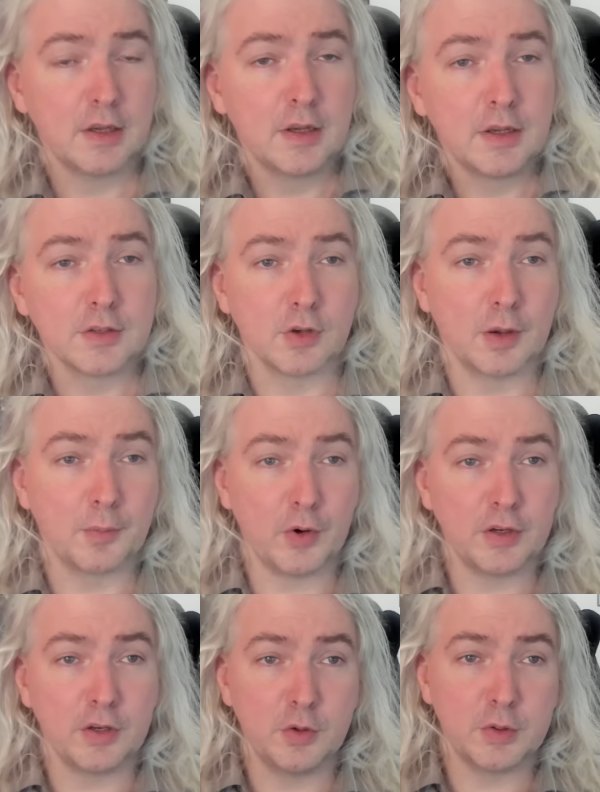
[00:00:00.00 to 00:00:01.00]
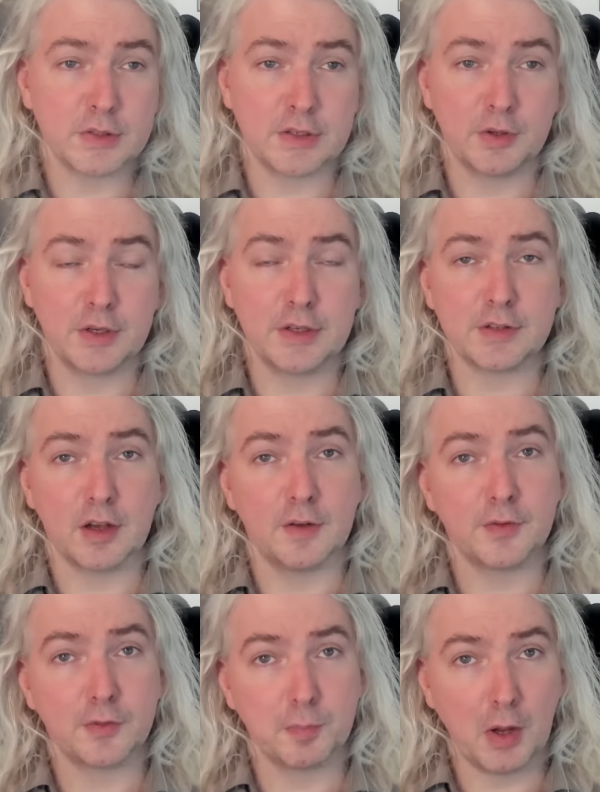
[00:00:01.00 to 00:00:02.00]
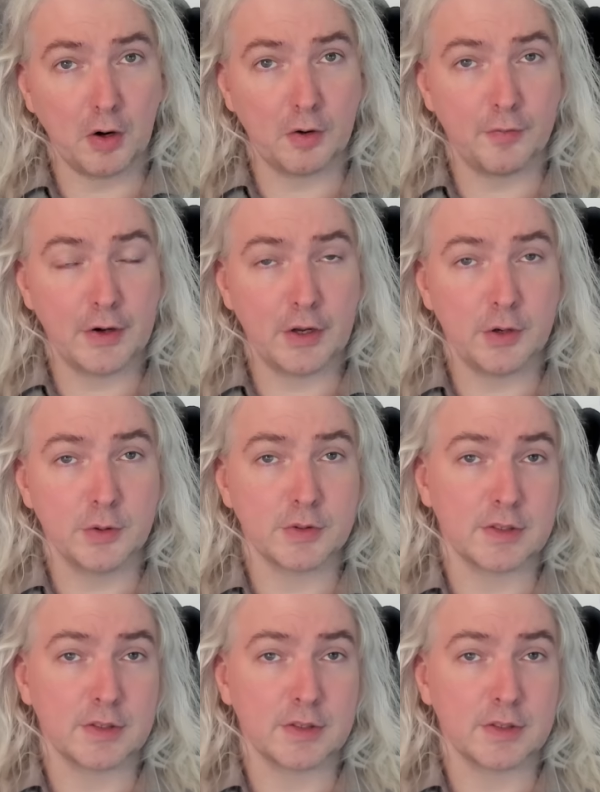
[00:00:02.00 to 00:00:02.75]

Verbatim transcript: So I'm going to do a series of smaller videos